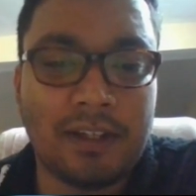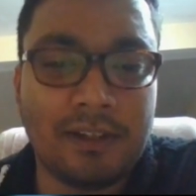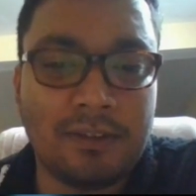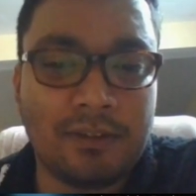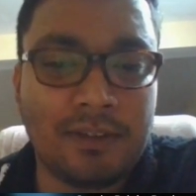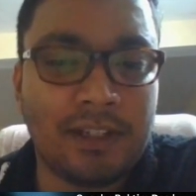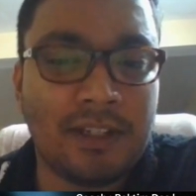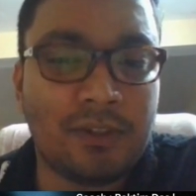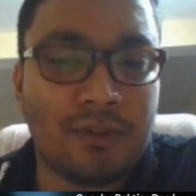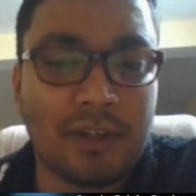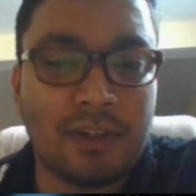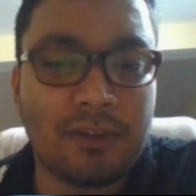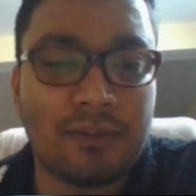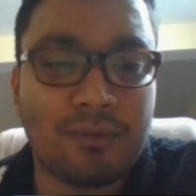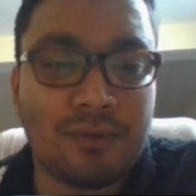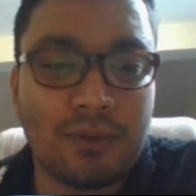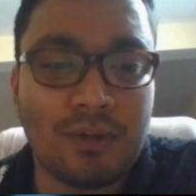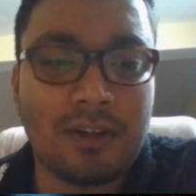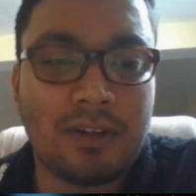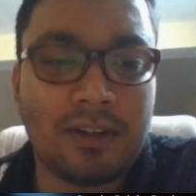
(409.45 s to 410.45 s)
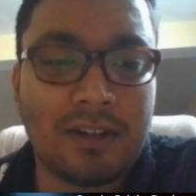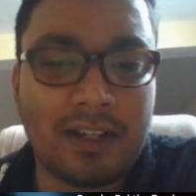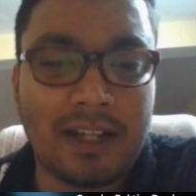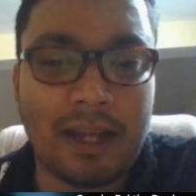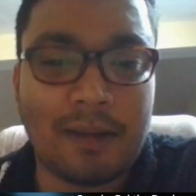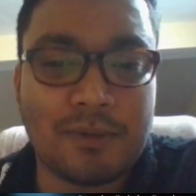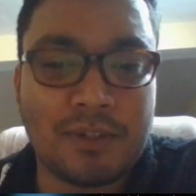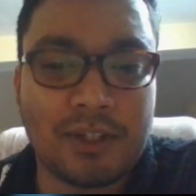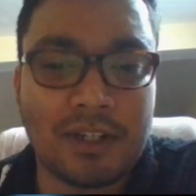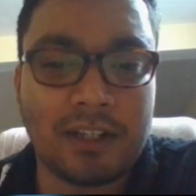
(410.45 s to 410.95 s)
e into f4,
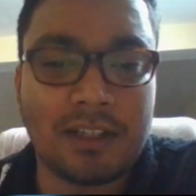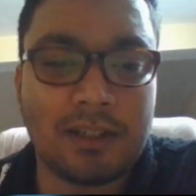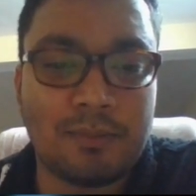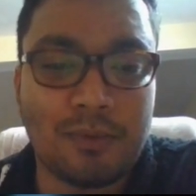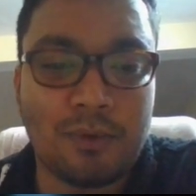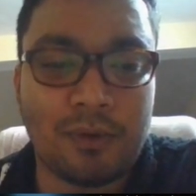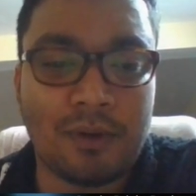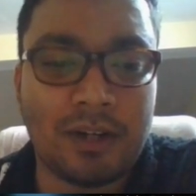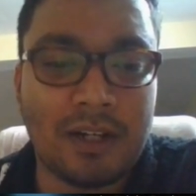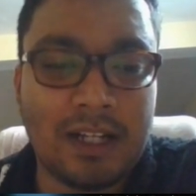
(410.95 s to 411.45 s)
capturing the pawn.